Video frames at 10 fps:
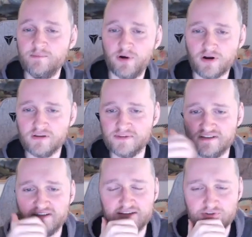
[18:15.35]
parliament
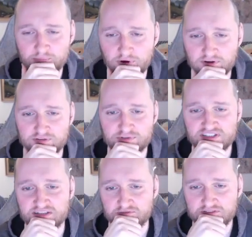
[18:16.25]
that your party
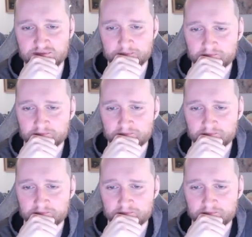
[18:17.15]
receives.